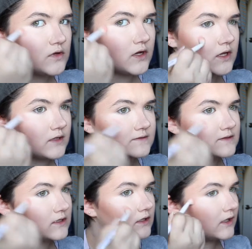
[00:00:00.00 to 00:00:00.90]
Are you guys
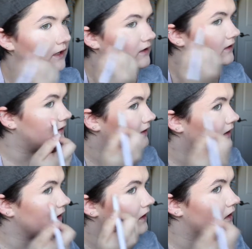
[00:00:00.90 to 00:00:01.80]
seeing
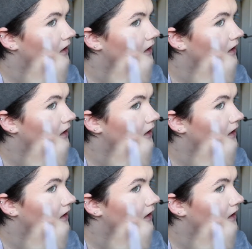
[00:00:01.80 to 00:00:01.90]
anything?